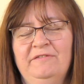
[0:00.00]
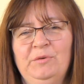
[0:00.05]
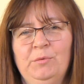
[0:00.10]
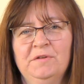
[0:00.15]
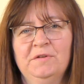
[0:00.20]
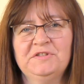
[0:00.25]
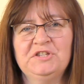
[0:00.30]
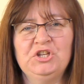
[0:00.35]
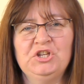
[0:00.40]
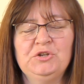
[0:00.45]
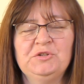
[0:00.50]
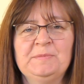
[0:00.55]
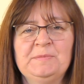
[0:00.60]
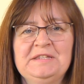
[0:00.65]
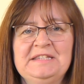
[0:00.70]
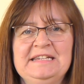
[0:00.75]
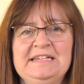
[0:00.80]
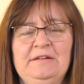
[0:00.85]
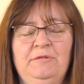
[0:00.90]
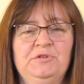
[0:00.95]
if you want to use
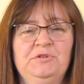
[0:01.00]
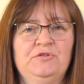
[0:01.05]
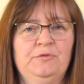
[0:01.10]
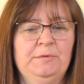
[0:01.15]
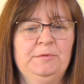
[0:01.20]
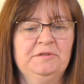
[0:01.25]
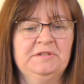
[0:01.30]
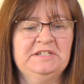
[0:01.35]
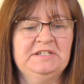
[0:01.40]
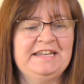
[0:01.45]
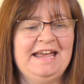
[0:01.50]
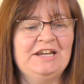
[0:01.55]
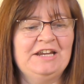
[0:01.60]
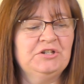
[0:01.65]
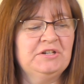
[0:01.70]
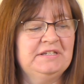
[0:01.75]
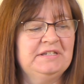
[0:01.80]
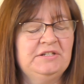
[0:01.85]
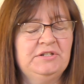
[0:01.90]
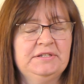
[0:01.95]
materials from your stash,
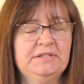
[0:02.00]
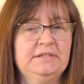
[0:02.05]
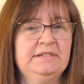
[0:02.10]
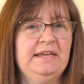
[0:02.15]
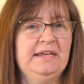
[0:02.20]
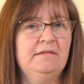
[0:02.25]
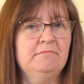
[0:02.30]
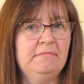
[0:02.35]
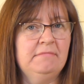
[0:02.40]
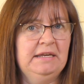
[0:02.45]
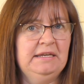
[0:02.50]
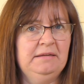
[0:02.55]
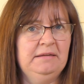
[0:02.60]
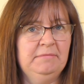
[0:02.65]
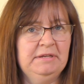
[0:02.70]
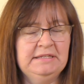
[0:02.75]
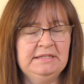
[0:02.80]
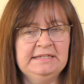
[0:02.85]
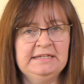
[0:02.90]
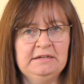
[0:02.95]
because it doesn't take many
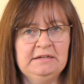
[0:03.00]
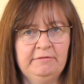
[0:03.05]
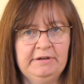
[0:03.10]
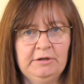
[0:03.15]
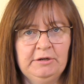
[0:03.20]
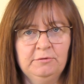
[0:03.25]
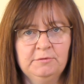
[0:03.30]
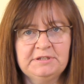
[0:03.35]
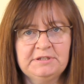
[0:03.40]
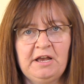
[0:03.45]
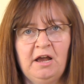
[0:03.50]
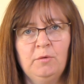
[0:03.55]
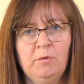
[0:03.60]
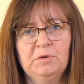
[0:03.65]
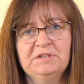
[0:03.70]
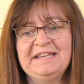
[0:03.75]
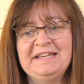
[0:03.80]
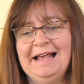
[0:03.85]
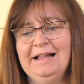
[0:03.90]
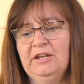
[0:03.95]
materials, I
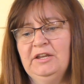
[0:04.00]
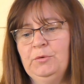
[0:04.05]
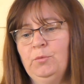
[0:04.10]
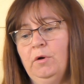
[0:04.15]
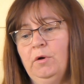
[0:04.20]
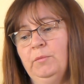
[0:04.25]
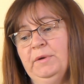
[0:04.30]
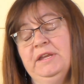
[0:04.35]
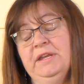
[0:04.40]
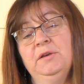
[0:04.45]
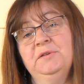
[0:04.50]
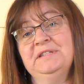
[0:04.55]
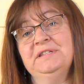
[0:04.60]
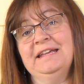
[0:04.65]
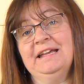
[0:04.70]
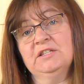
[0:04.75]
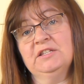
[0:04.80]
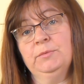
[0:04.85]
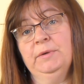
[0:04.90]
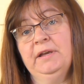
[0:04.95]
will tell you what we're
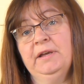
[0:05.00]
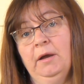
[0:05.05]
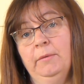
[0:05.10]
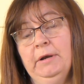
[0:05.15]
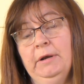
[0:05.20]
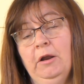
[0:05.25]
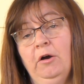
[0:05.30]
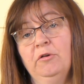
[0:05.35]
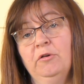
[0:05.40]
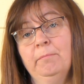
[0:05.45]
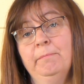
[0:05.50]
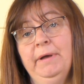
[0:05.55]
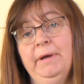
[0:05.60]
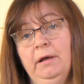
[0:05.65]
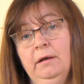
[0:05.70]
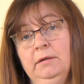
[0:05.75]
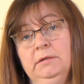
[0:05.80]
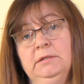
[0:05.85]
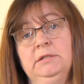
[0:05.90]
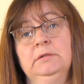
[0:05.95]
using as we go along,
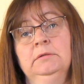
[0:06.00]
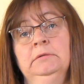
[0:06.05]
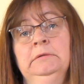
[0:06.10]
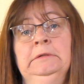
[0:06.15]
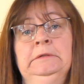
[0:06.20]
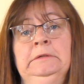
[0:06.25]
but